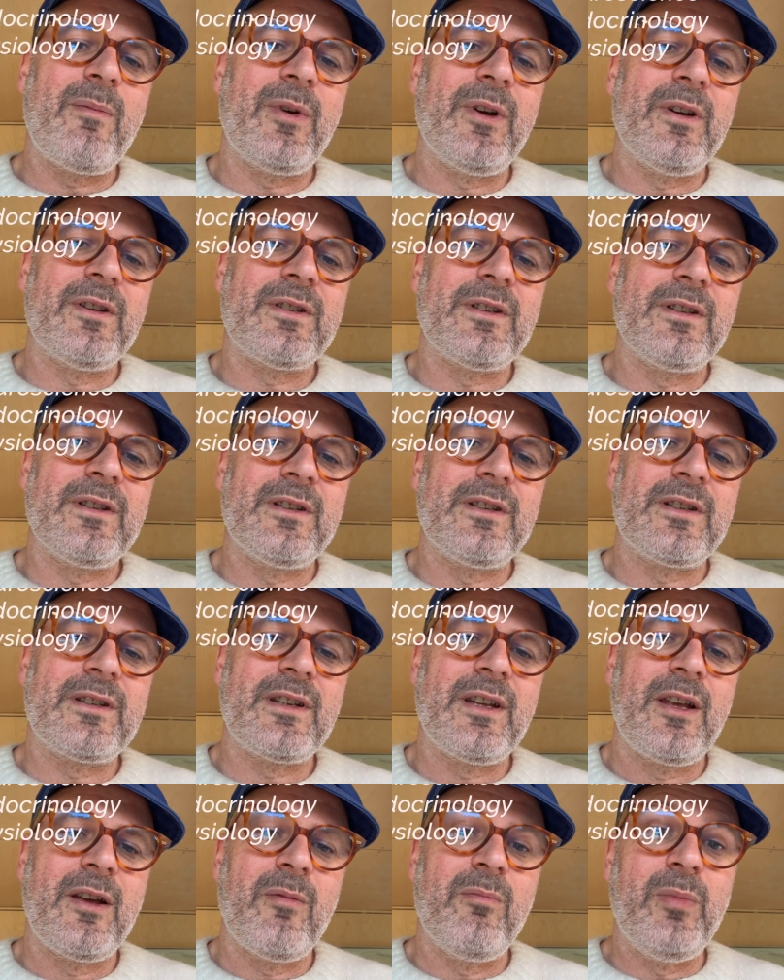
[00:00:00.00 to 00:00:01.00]

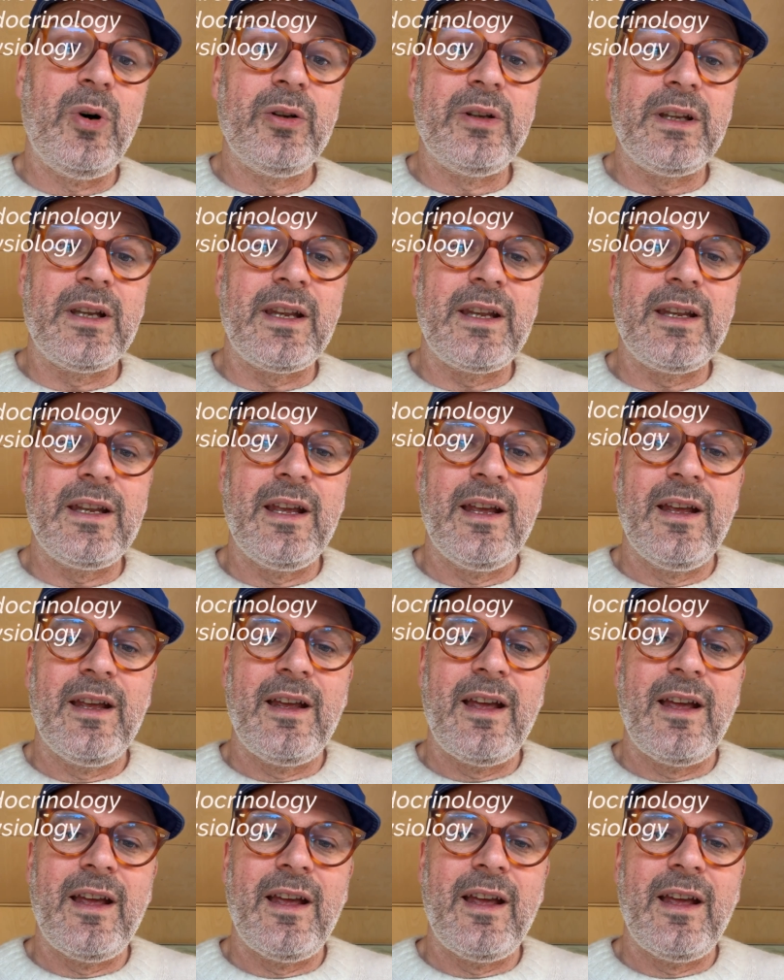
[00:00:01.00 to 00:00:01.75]
person's body?